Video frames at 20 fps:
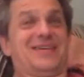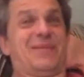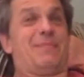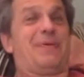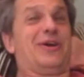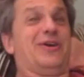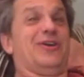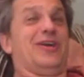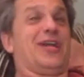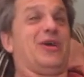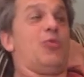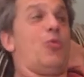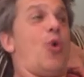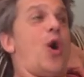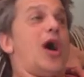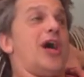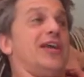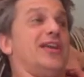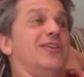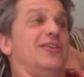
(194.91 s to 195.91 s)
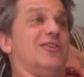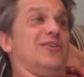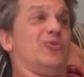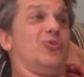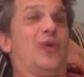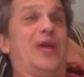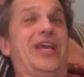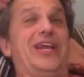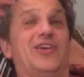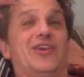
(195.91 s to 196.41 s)
Apparently
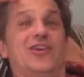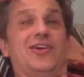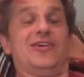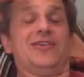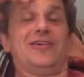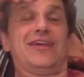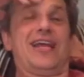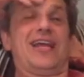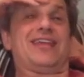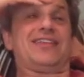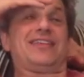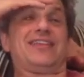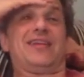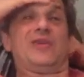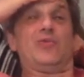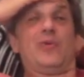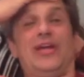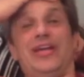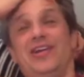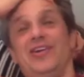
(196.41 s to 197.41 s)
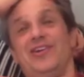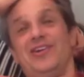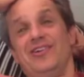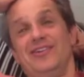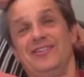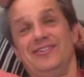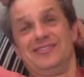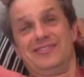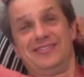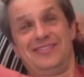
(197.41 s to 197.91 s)
Wiener, Anthony
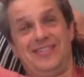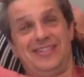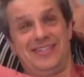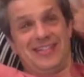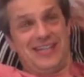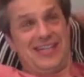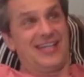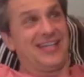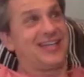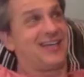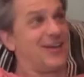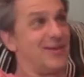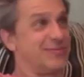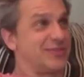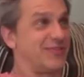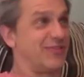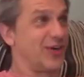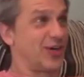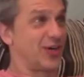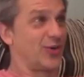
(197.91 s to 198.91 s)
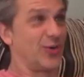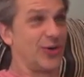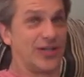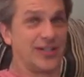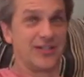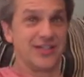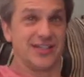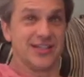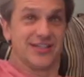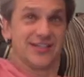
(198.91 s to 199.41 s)
Wiener, he comes very
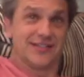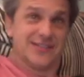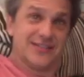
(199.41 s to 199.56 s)
quickly.